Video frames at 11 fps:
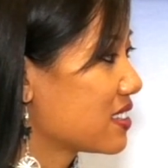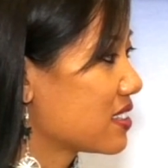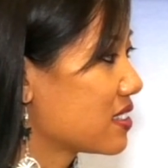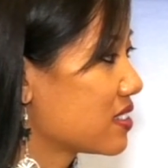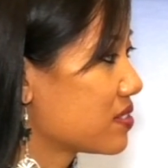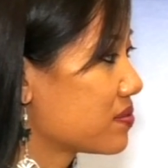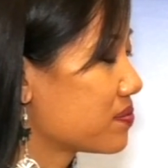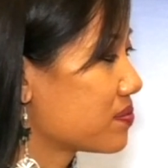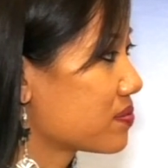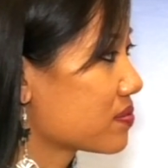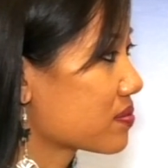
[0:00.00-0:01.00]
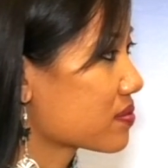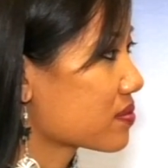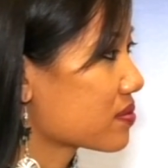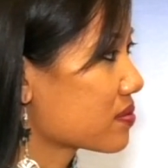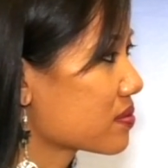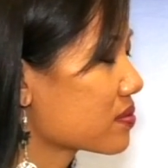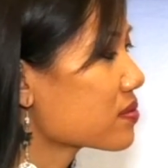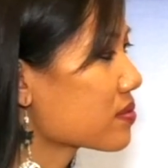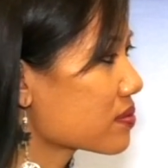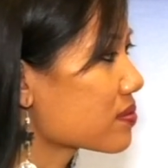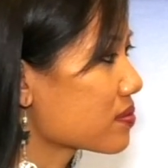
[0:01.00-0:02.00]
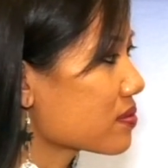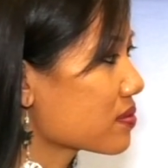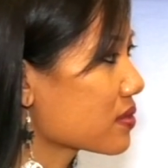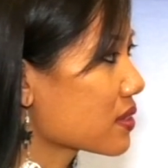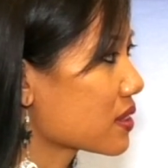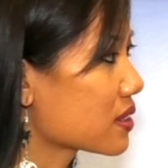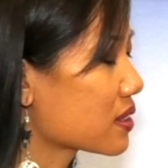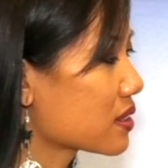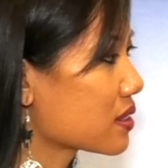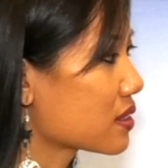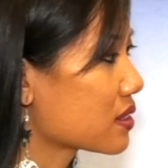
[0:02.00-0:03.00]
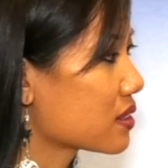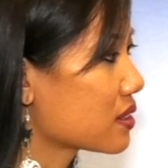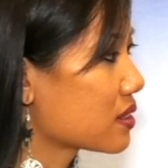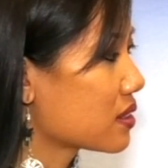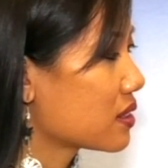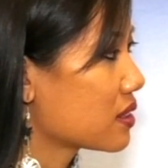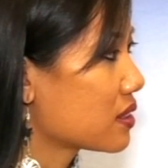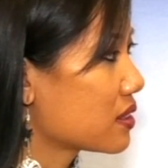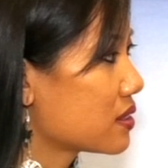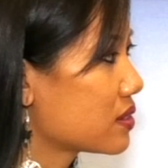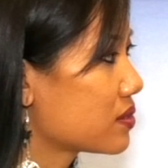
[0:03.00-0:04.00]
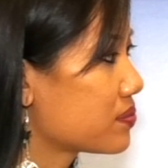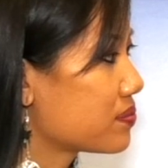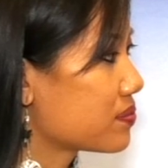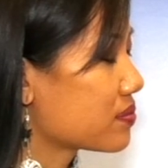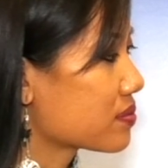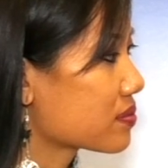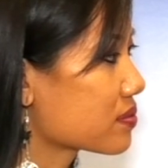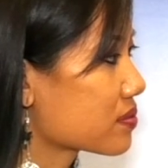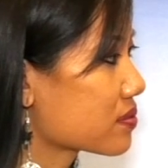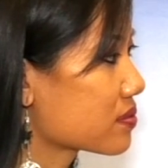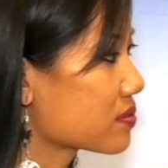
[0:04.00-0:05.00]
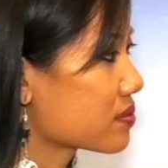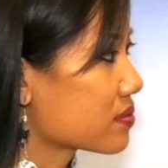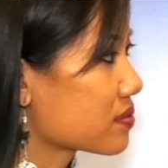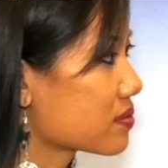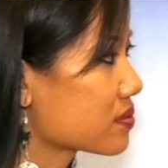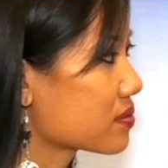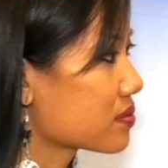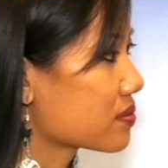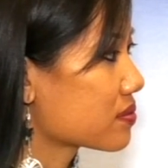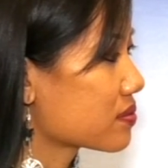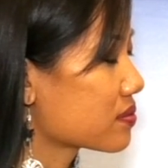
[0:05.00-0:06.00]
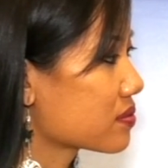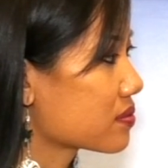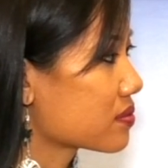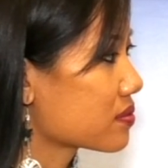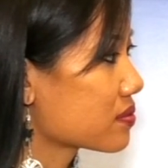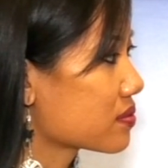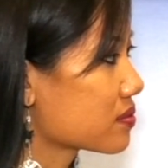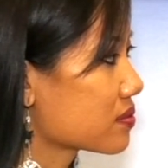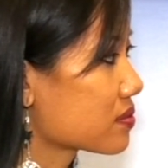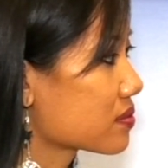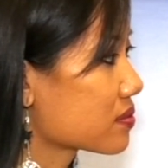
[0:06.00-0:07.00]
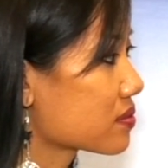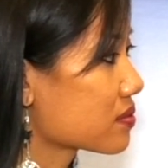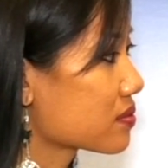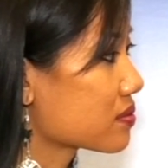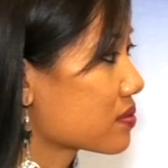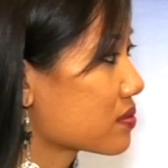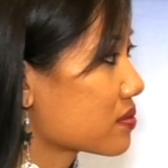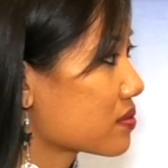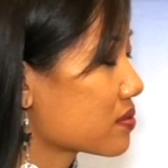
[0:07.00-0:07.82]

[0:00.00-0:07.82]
(not speaking)